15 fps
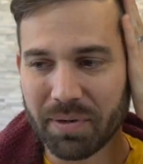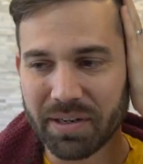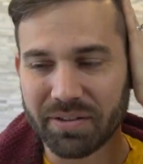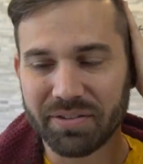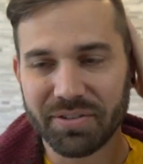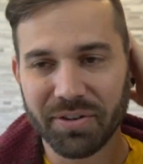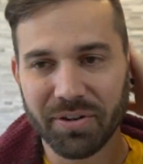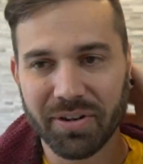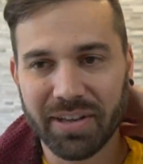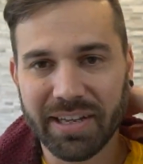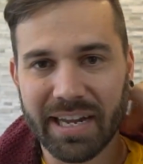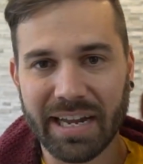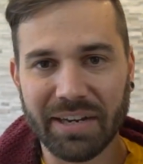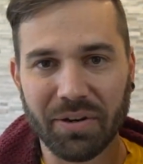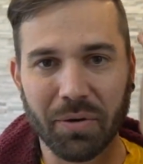But
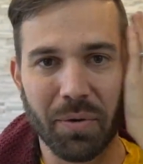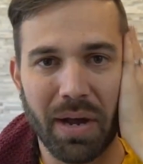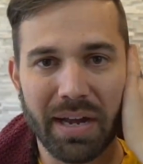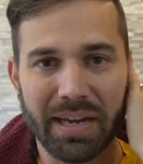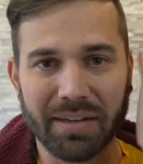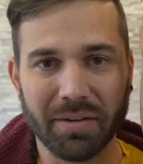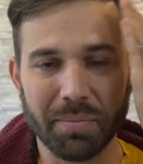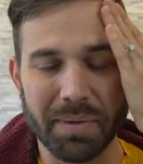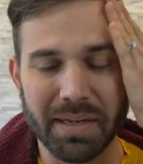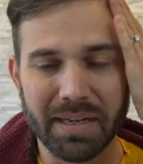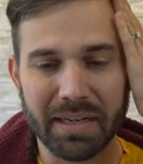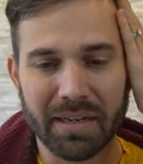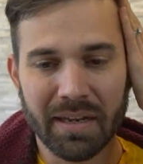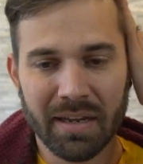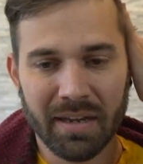externally, I knew I had to
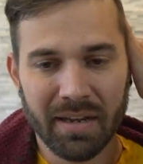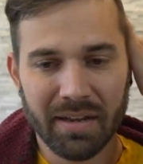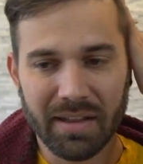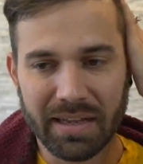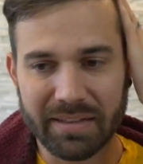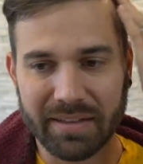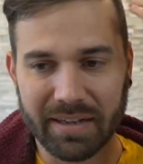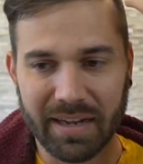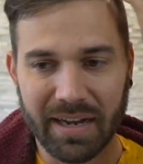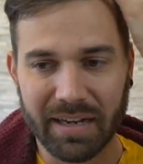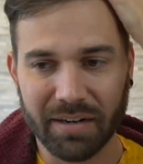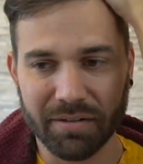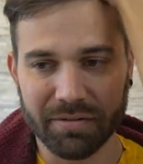be like the kind